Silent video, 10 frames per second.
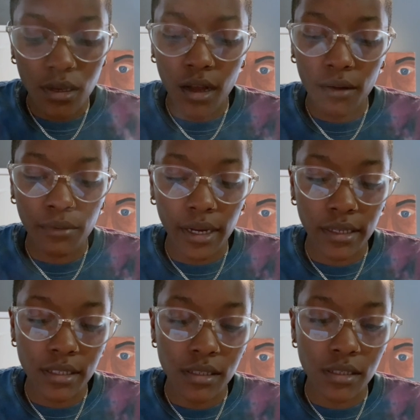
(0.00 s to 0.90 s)
All
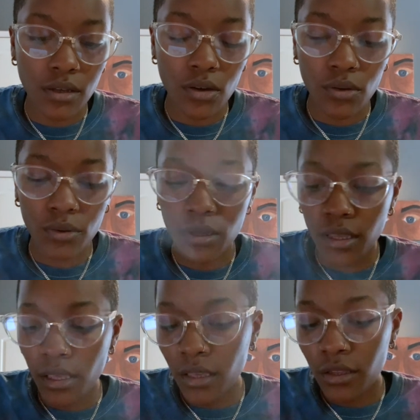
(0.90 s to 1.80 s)
right, and so
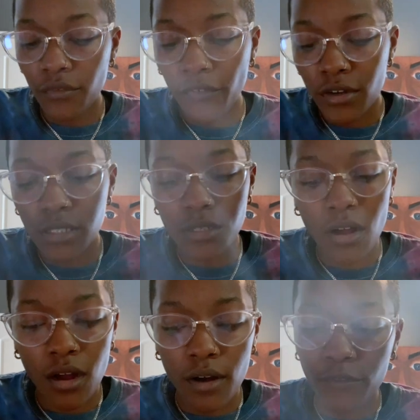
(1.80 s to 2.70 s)
your first
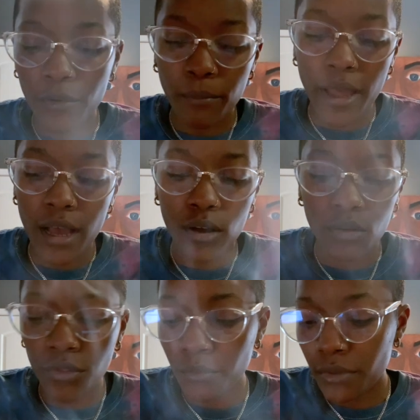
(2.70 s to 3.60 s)
card for
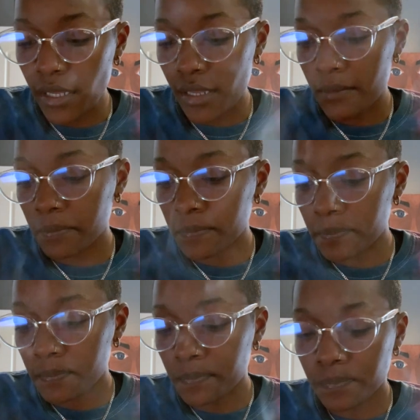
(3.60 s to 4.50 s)
pile 3
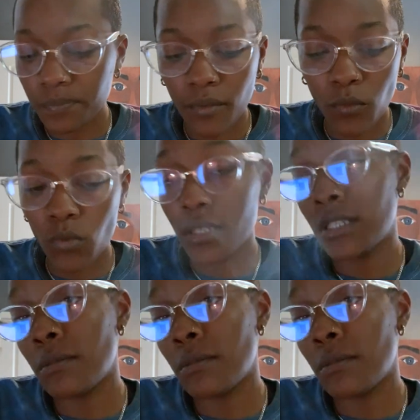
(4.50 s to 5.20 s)
was the